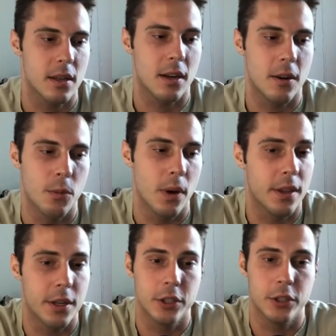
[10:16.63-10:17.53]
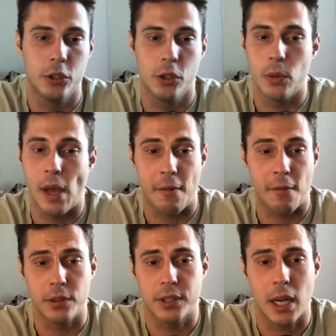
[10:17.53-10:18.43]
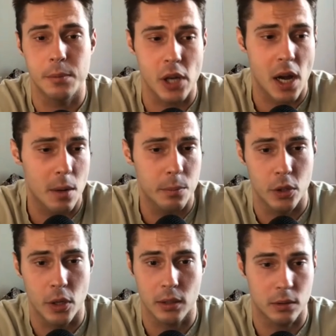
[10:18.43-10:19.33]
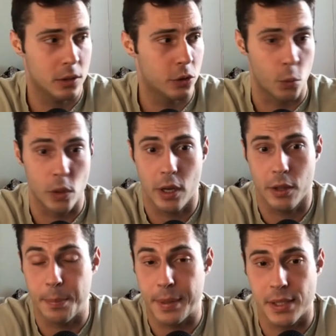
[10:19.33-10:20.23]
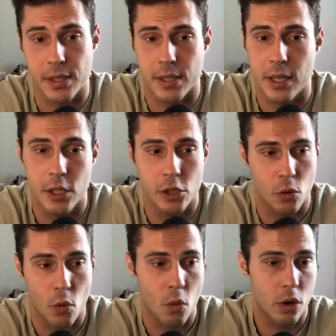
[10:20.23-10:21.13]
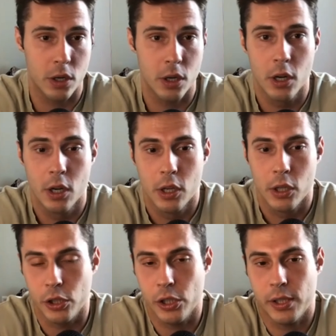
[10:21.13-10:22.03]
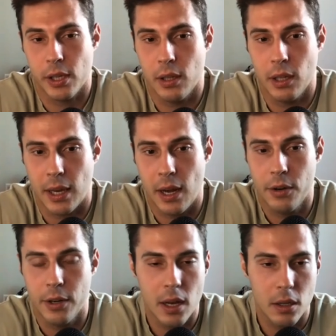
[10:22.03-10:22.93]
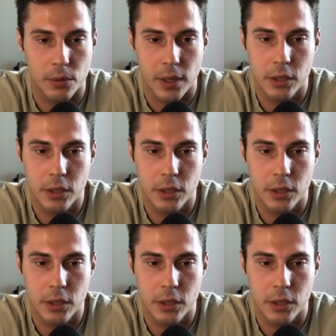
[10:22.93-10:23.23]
Whether you have a full-time job, you got 20 other businesses, or you're just like Ariel, right?